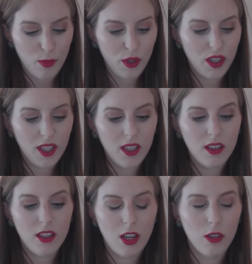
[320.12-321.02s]
Putting
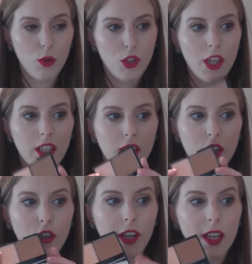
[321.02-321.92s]
the contour shade in
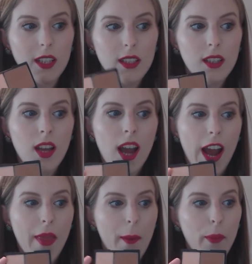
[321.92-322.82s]
the crease,
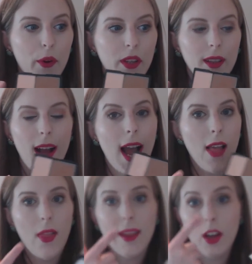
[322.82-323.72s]
and then putting the
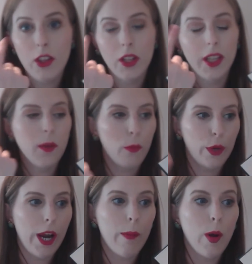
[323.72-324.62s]
highlight on the lid and
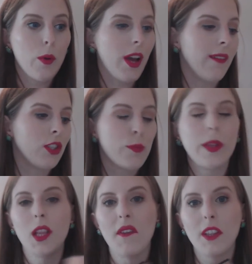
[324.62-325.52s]
brow bone. I've just
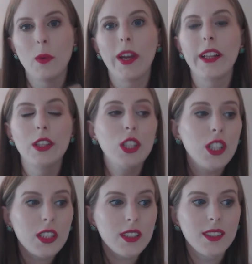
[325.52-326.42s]
been loving the way it
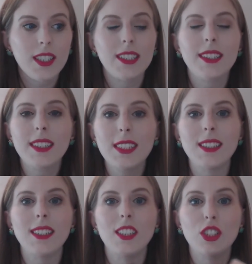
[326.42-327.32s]
looks. It's
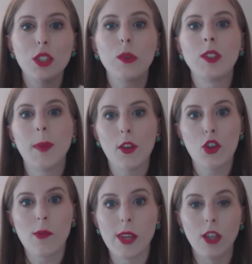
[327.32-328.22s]
easy to do,
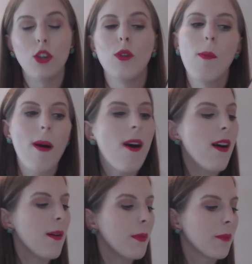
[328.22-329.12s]
especially being a new
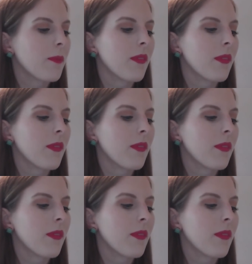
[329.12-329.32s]
mom.